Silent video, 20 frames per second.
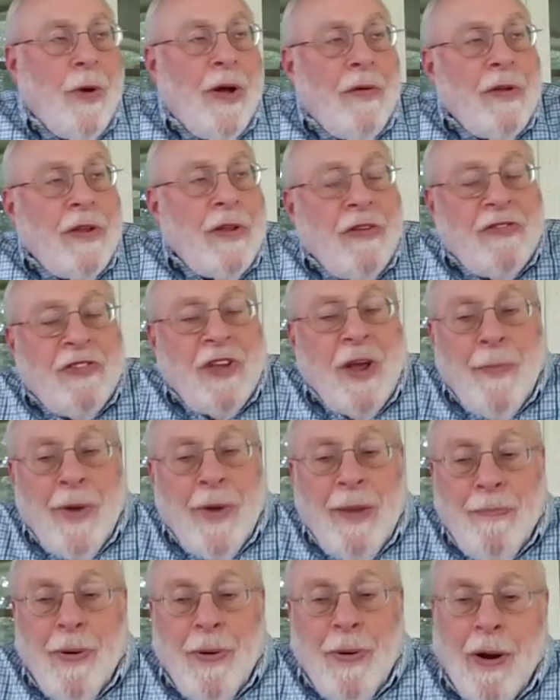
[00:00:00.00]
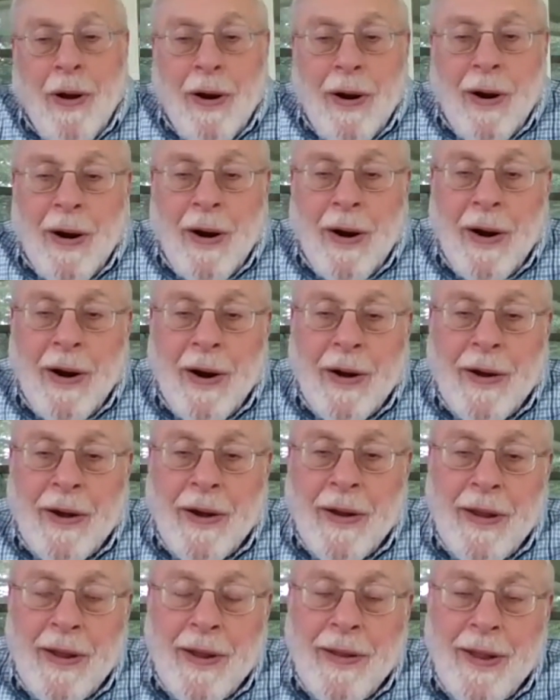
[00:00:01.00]
Yosemite
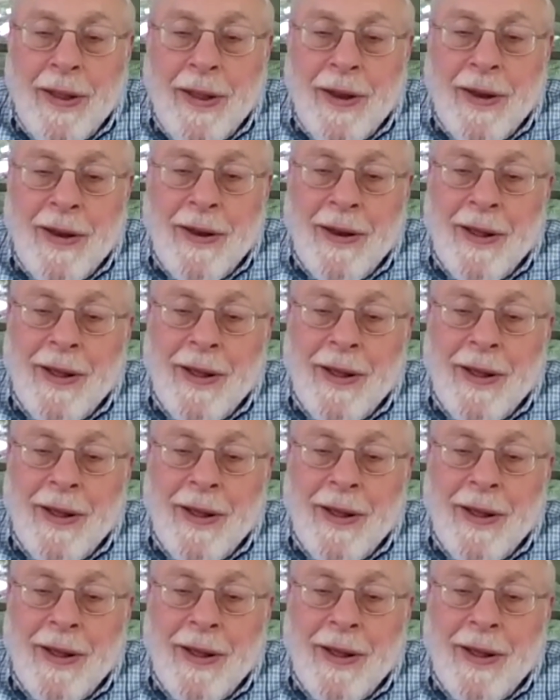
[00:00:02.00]
Park, and then